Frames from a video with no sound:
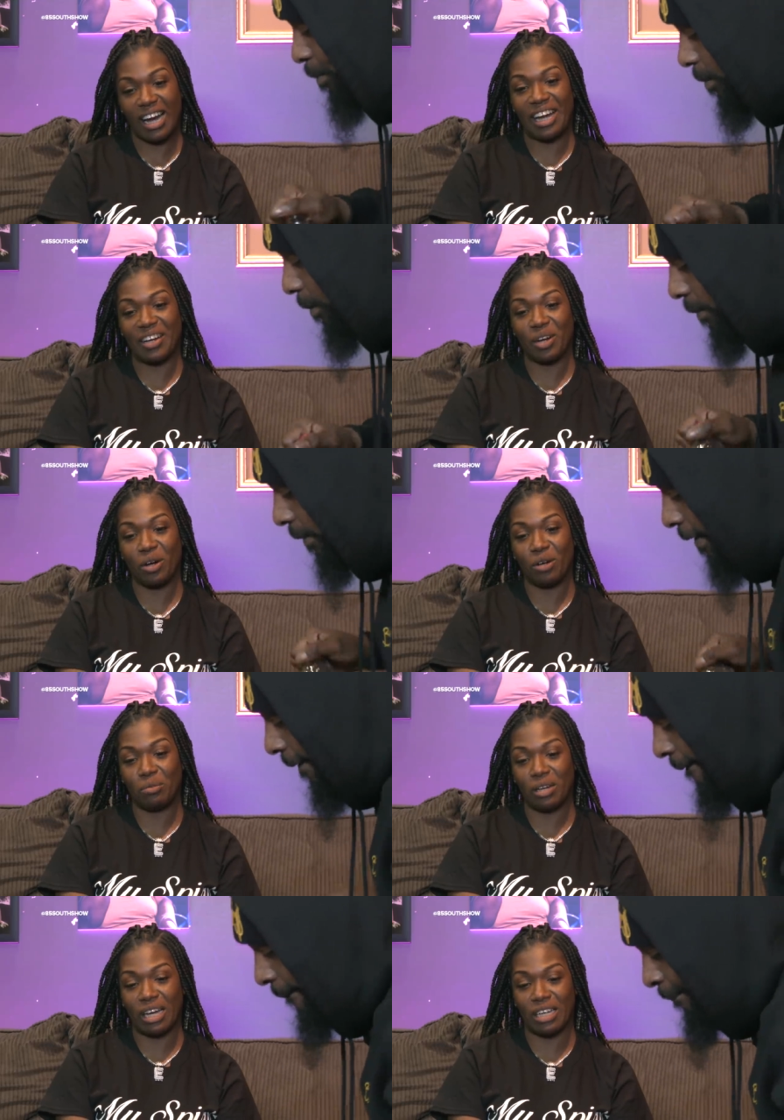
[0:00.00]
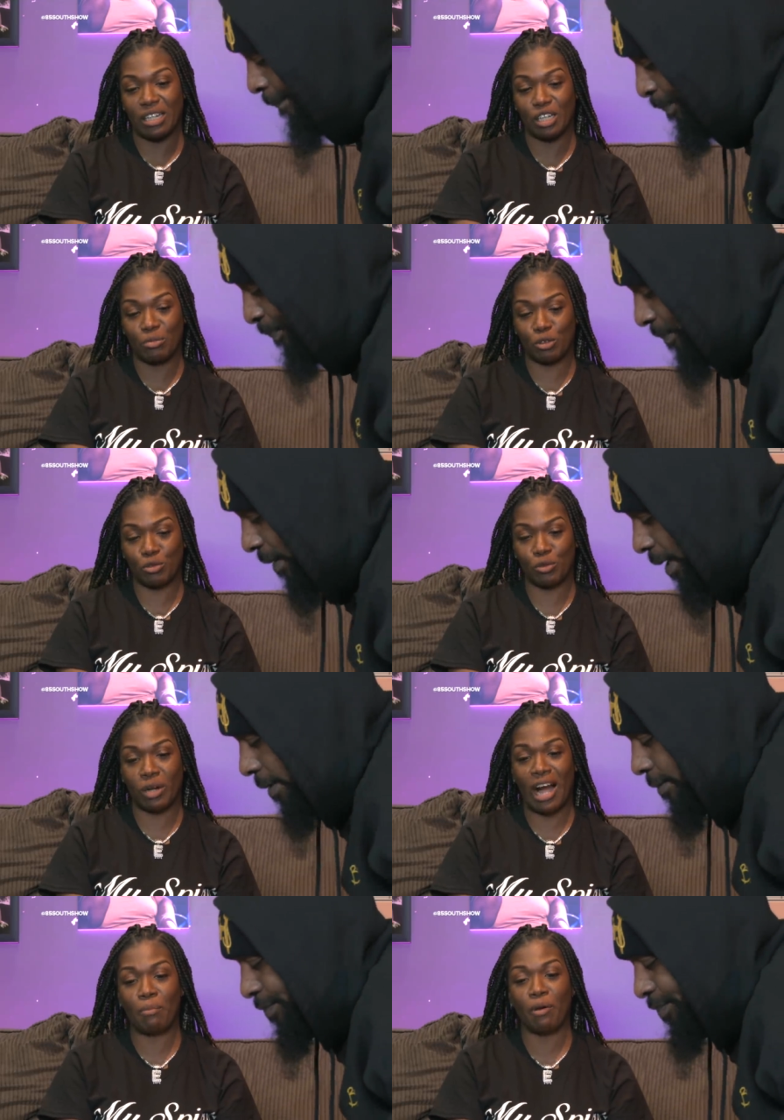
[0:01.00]
I know, man. I love Bruce
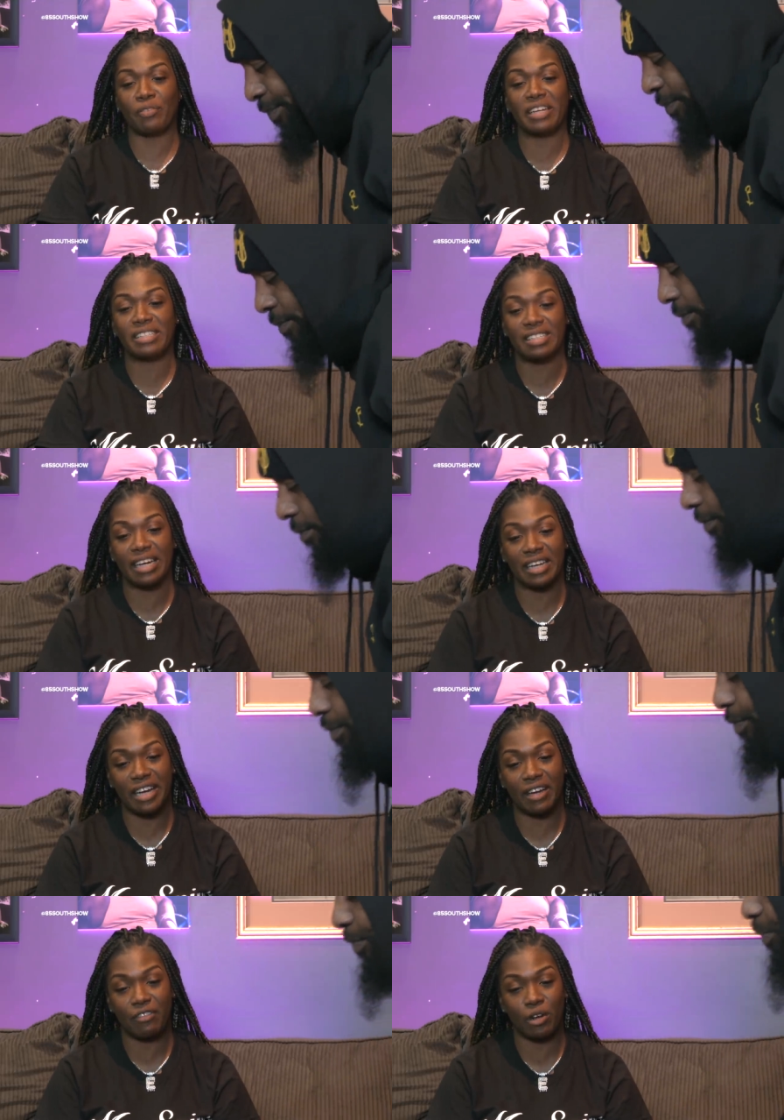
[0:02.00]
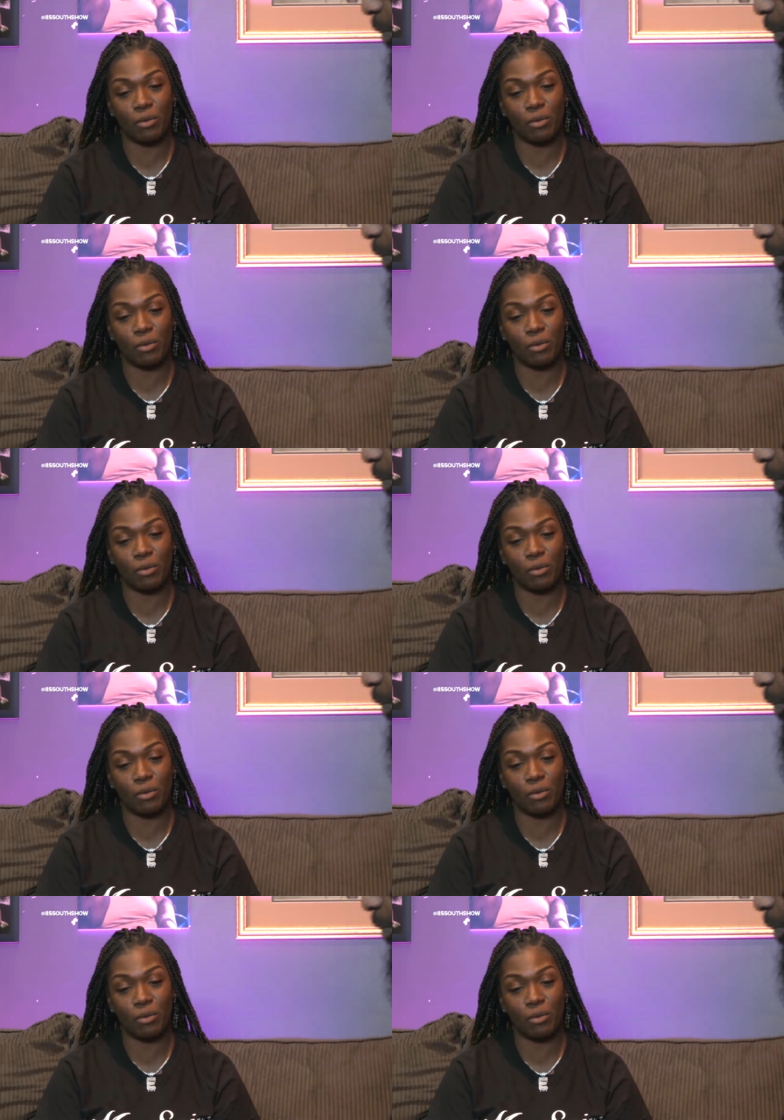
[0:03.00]
Bruce. Our birthday the same day,